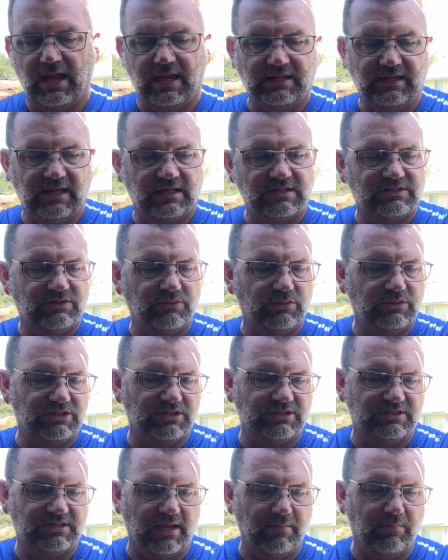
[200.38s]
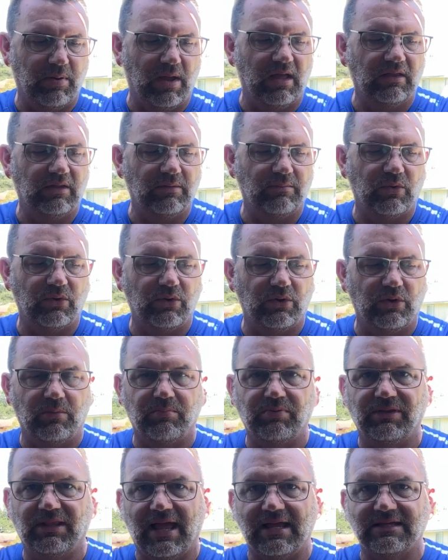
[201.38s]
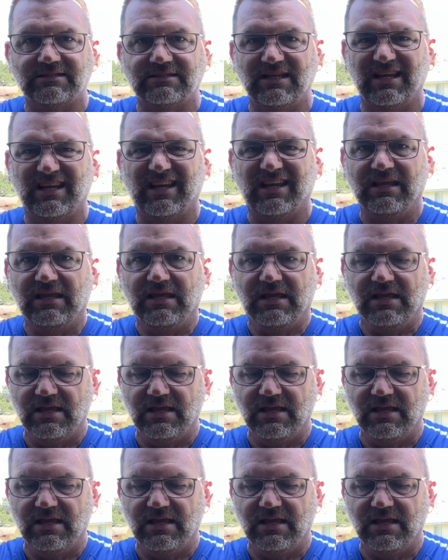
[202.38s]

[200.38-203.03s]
guess you would just say polymer or plastic